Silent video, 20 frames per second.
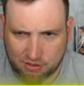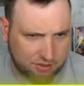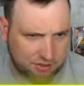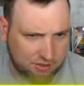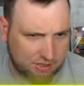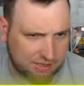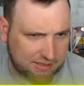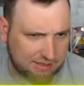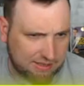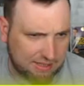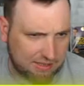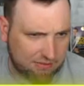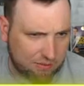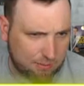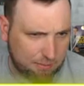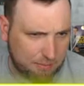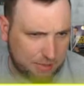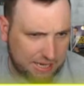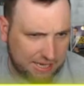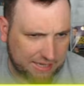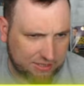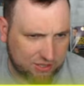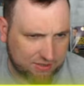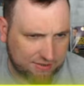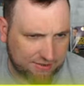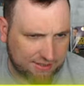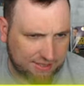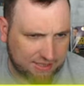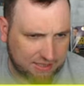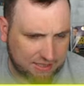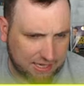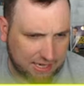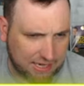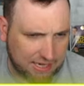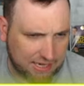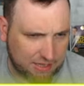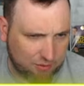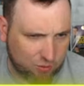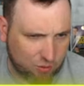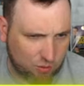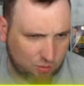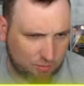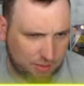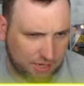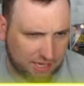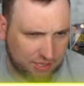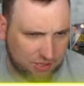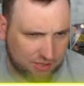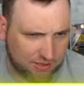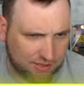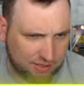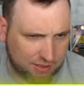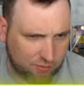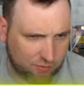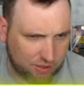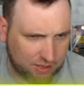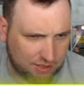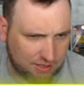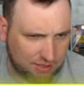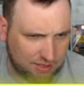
Looks like they have a magic deck. Aggro Magic they went